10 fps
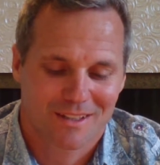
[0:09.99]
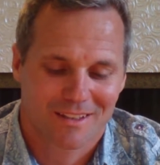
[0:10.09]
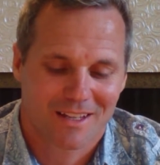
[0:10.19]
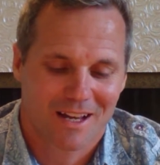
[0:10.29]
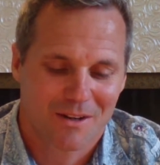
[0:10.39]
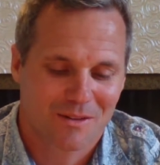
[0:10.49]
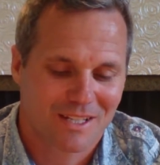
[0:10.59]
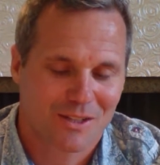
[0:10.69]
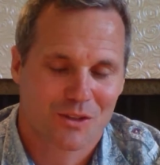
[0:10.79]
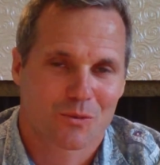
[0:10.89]
like I don't
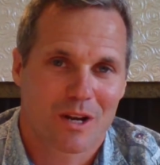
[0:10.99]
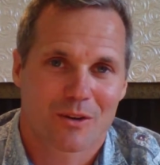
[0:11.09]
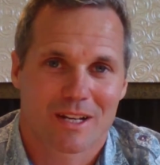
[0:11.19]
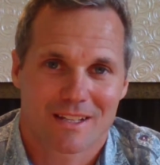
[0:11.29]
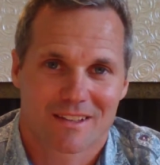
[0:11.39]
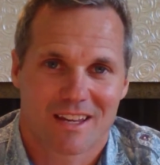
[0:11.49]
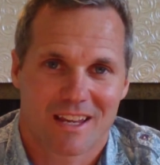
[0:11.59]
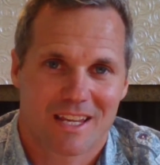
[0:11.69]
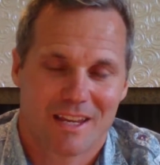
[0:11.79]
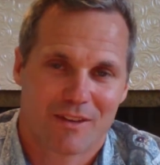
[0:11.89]
see surrendering as
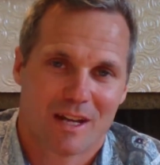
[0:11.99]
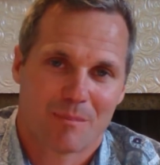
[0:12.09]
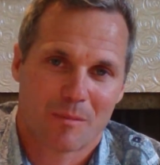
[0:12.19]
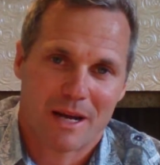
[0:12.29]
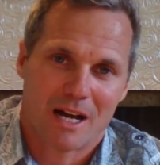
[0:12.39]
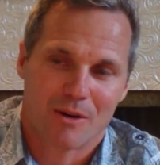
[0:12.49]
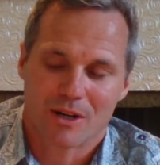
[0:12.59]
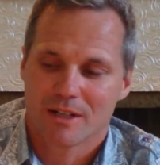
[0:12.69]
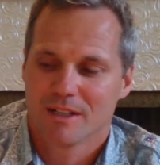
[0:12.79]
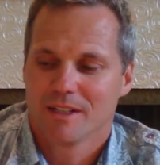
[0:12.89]
like giving up our
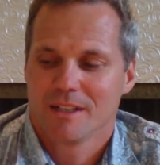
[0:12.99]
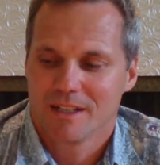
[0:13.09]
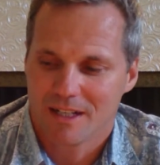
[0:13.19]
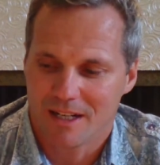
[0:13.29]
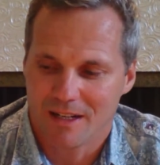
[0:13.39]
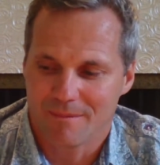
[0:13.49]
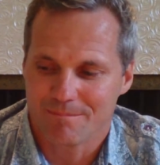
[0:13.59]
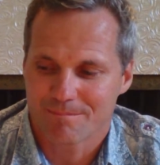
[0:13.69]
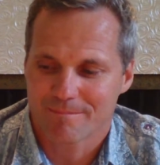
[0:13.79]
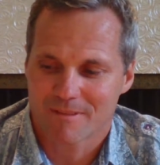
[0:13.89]
power.
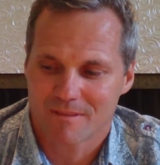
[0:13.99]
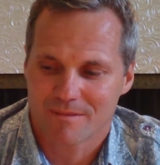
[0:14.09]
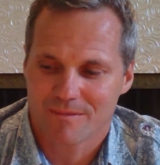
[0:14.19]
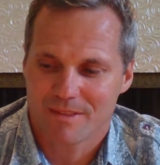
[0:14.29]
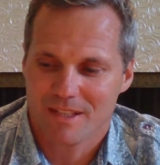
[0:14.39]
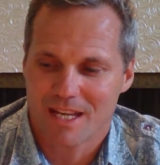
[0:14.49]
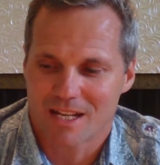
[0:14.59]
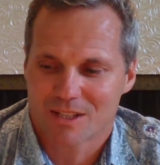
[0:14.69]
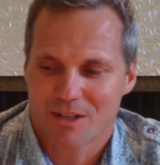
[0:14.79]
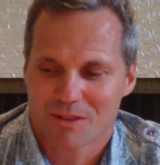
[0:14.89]
Um,
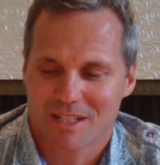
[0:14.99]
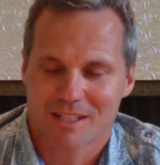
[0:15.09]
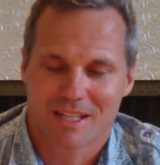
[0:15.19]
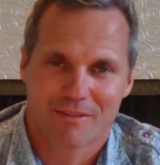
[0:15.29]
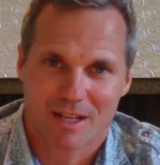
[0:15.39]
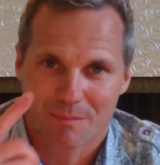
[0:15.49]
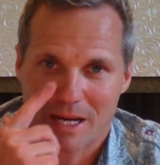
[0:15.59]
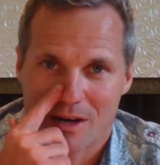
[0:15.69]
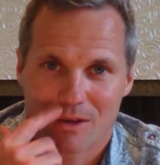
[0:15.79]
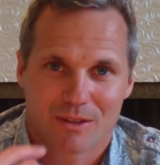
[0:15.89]
so I don't see it as giving up
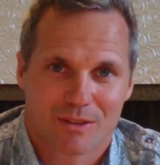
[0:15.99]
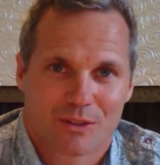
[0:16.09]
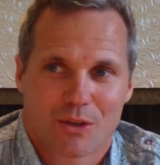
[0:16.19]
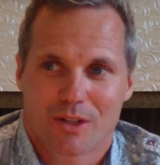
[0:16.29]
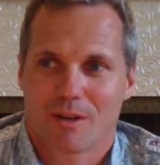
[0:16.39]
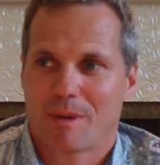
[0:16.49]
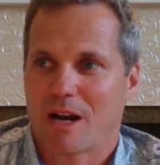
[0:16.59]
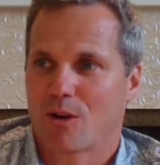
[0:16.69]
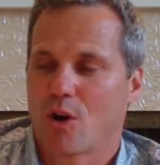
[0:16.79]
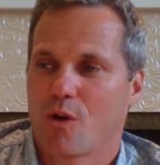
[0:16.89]
power, turning our
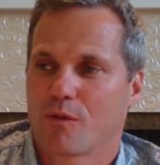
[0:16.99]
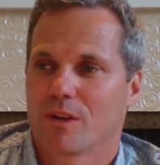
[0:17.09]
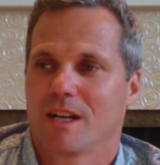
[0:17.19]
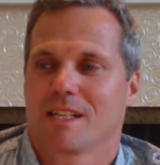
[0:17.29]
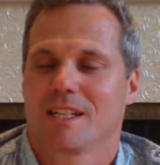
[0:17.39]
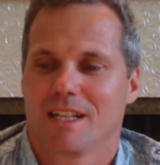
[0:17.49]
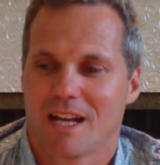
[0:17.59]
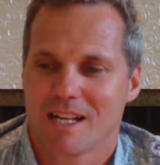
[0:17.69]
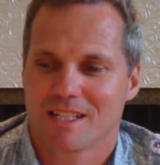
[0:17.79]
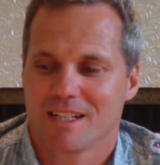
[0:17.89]
power over. I see
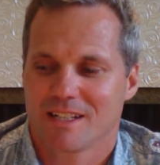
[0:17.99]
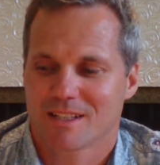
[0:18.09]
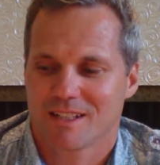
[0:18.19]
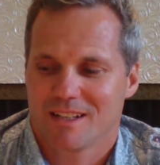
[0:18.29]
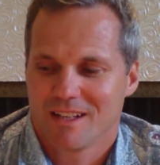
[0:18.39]
it